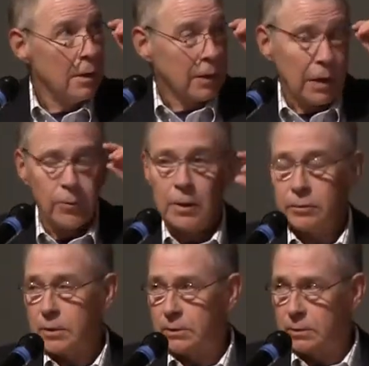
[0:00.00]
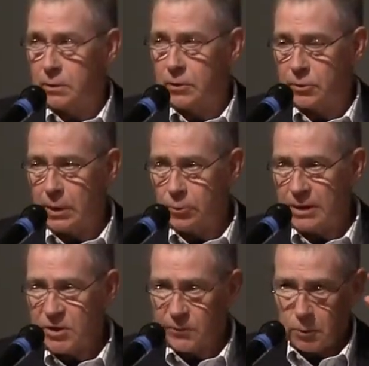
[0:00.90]
Okay, well, the three
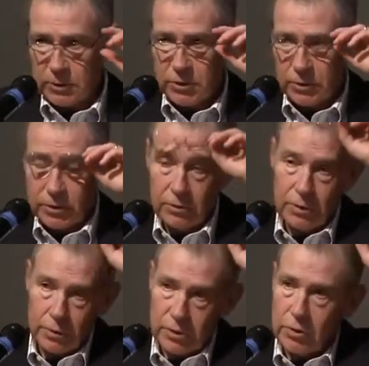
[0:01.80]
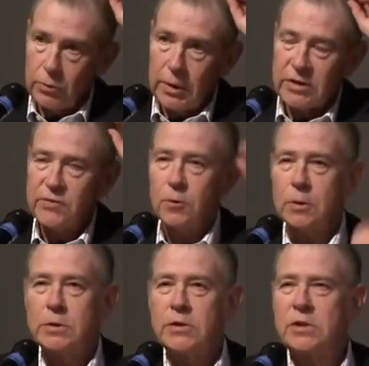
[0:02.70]
reservoirs there are two
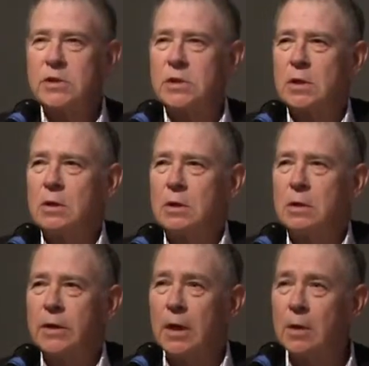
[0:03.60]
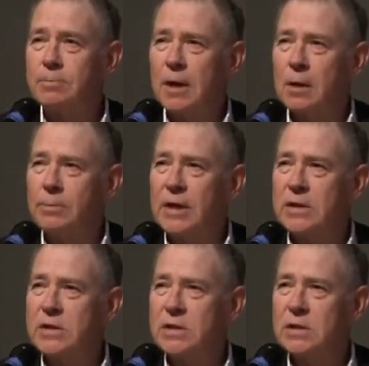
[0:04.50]
reservoirs on the Gunpowder
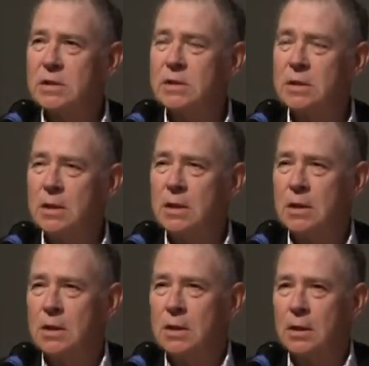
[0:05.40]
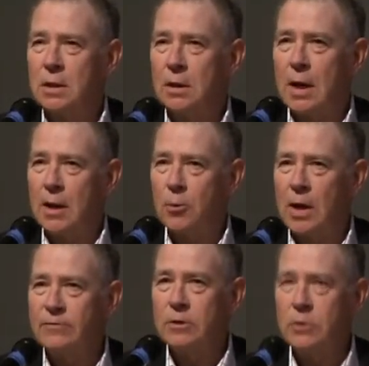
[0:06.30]
Basin. Loch
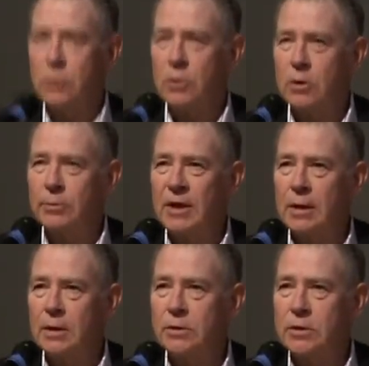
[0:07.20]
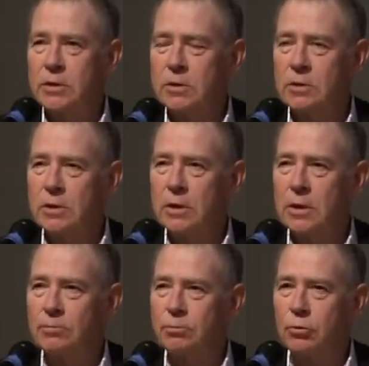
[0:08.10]
Raven, you heard about.
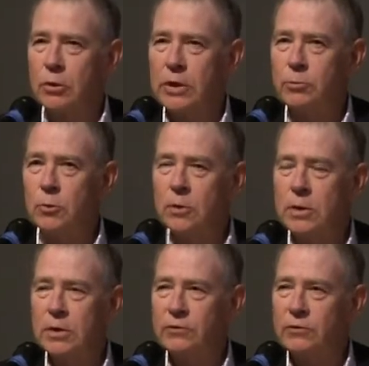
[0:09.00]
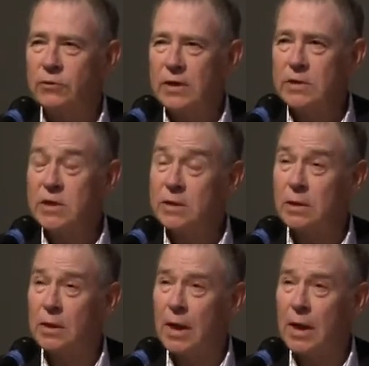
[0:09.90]
Pretty Boy feeds into